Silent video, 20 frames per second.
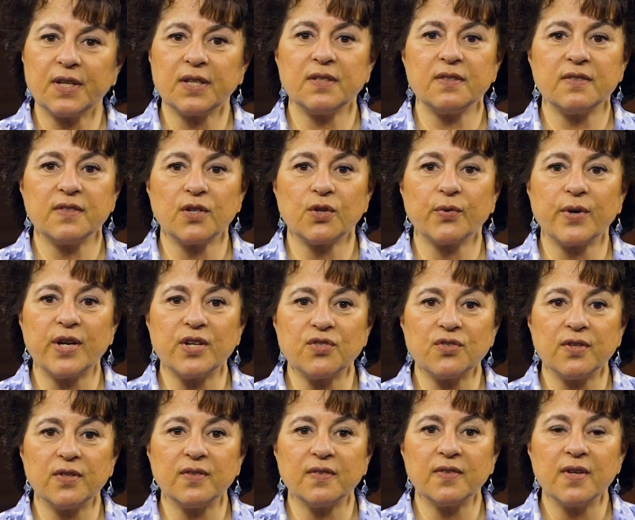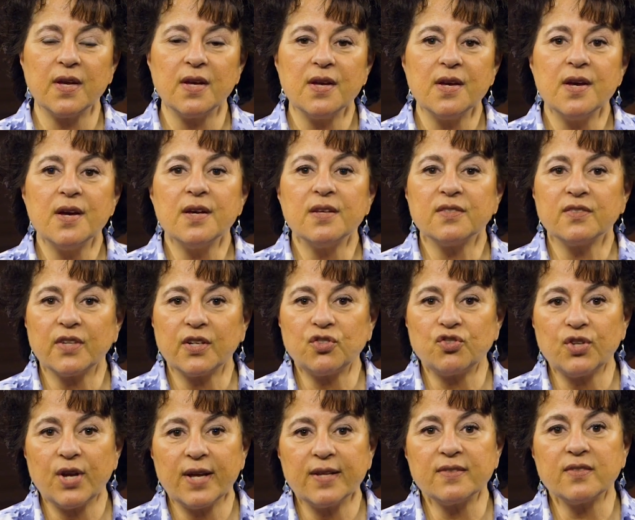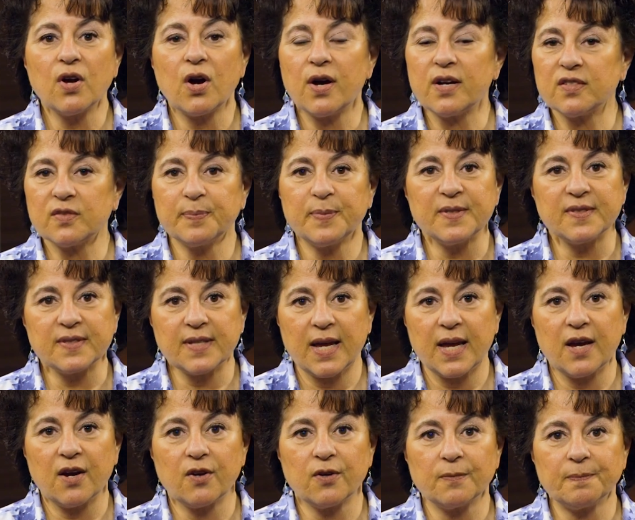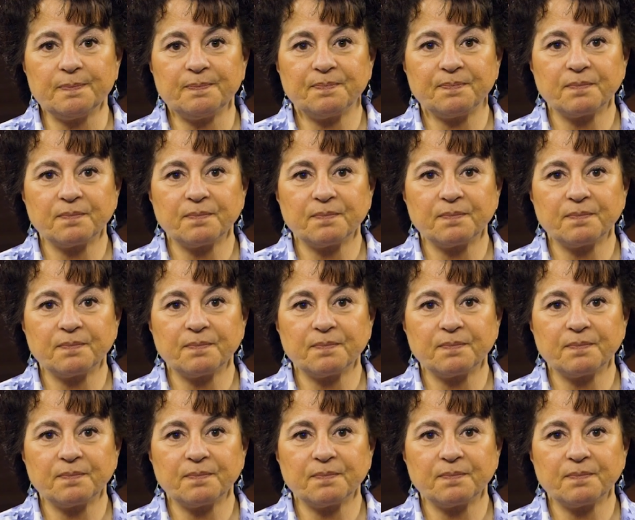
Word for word: considerations such as hospice care.